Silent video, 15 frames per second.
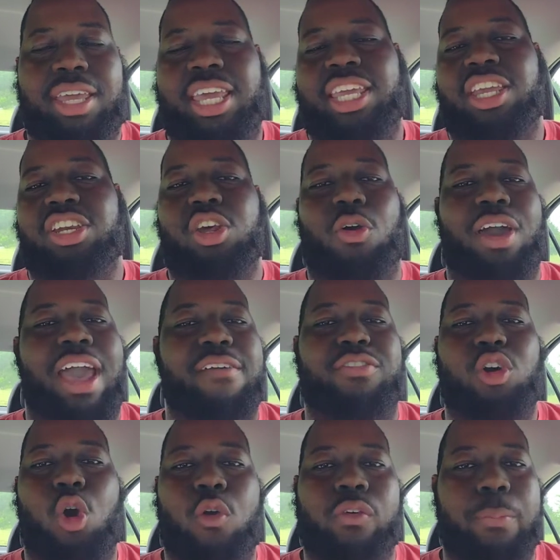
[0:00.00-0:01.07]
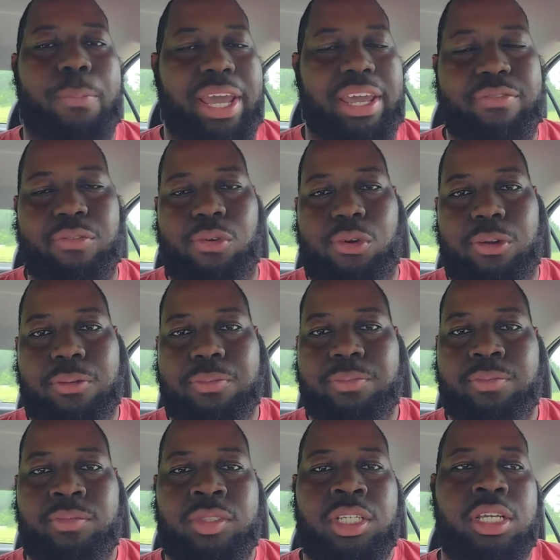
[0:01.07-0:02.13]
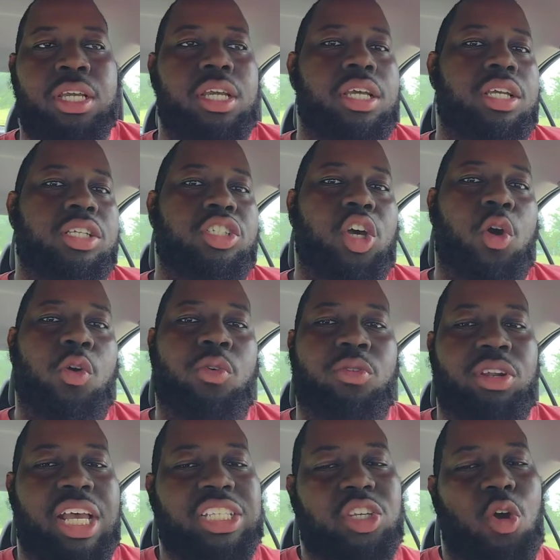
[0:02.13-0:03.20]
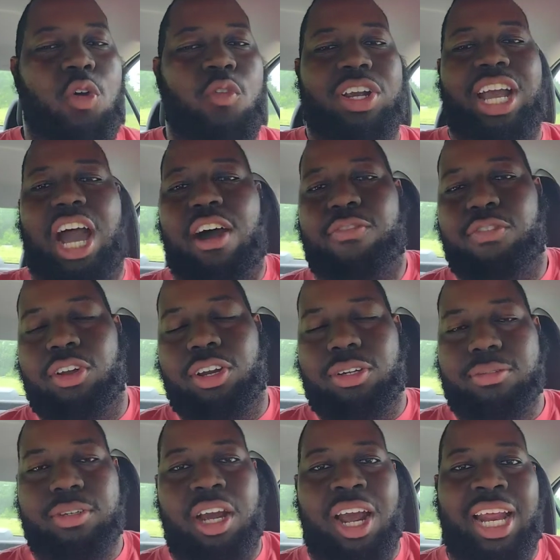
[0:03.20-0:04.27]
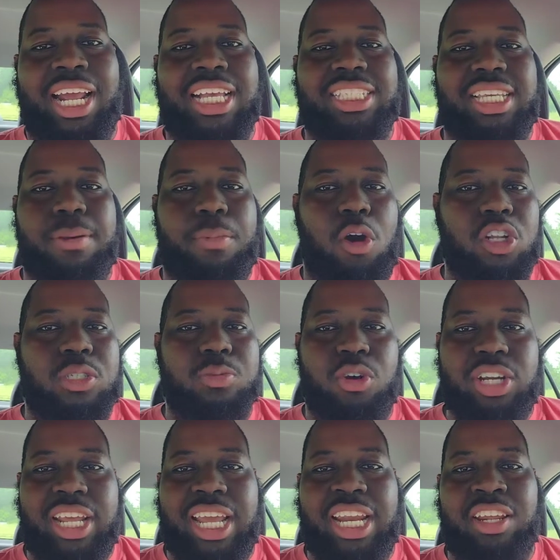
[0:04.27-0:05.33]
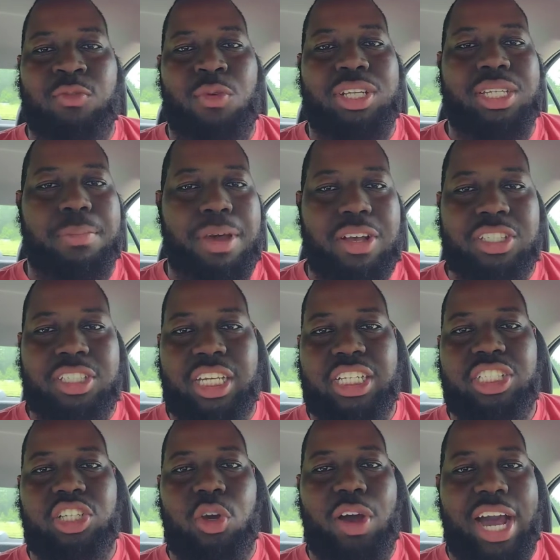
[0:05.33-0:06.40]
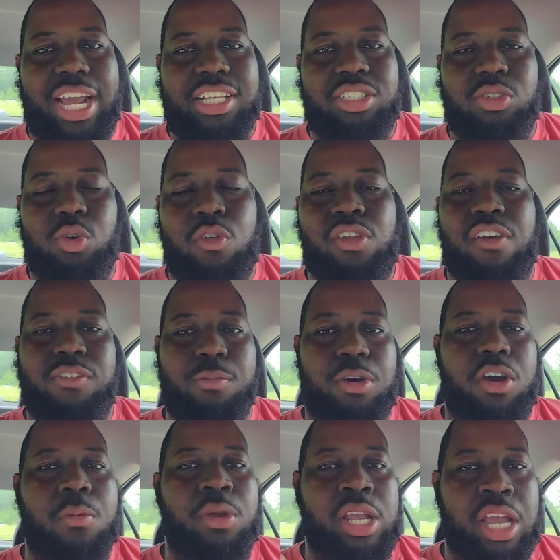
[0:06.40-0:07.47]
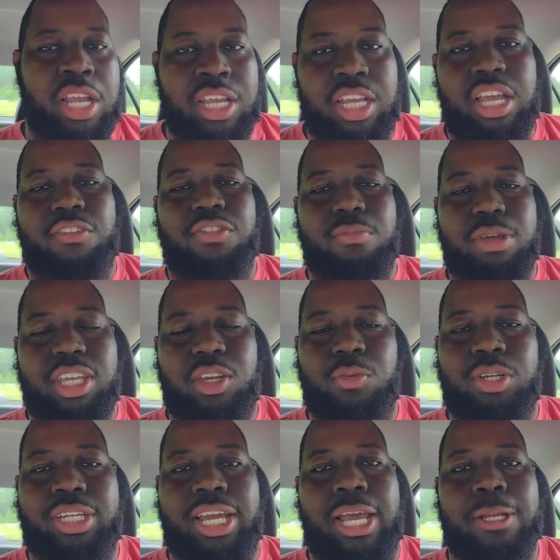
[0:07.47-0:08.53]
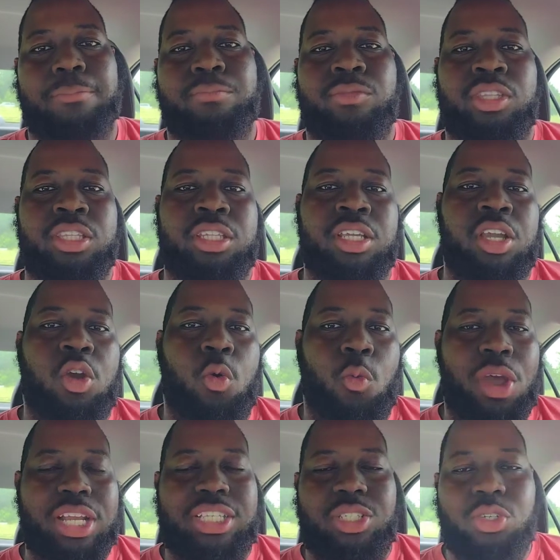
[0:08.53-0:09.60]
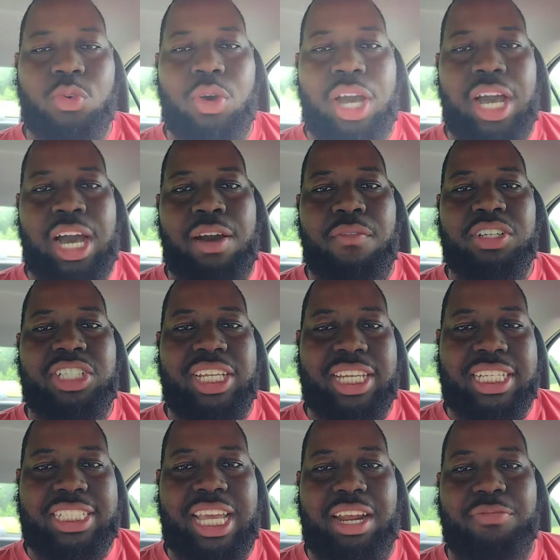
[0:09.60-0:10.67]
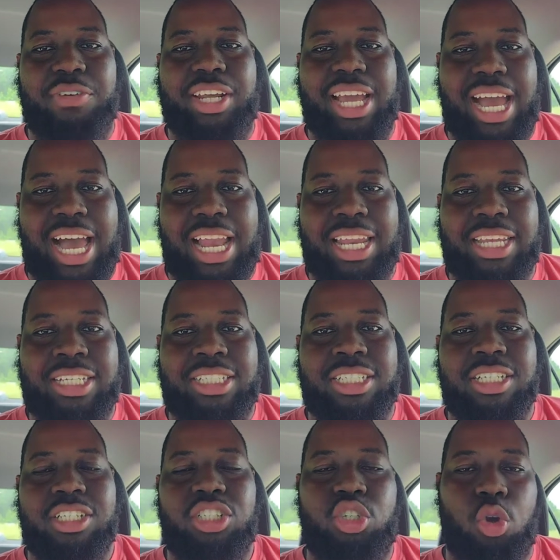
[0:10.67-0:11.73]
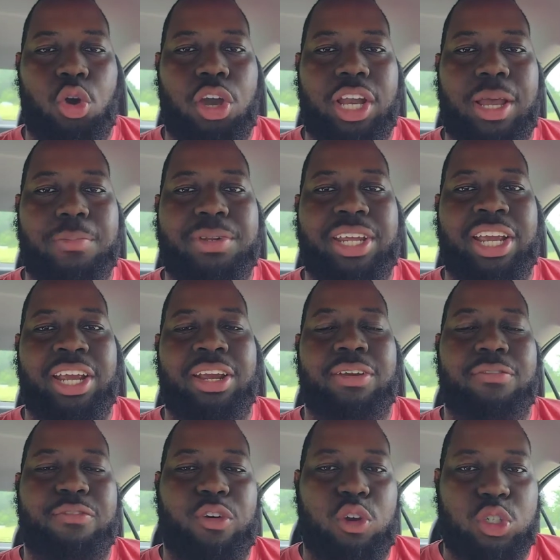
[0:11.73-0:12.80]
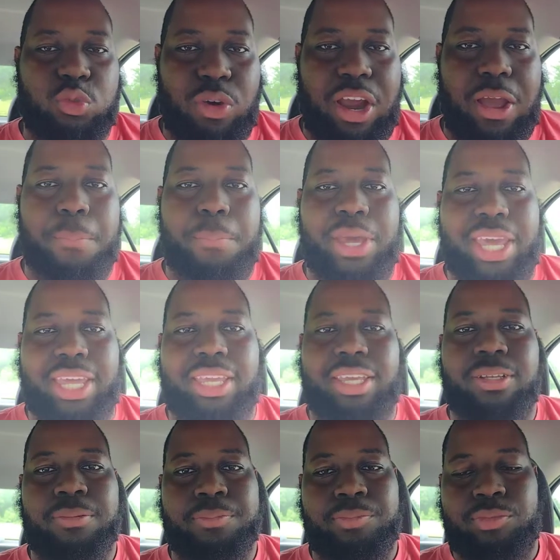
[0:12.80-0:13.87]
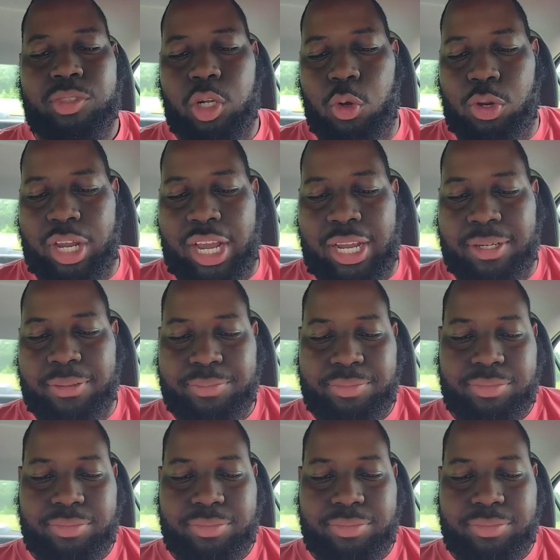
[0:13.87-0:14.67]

and you don't have to overpay for him. So let's go over Kyle Fuller. All right, like I said, Baltimore native, went to Mount St. Joe High School. If y'all from Baltimore, y'all familiar with that. Went to Virginia Tech for college, tore it up there, first round pick, okay?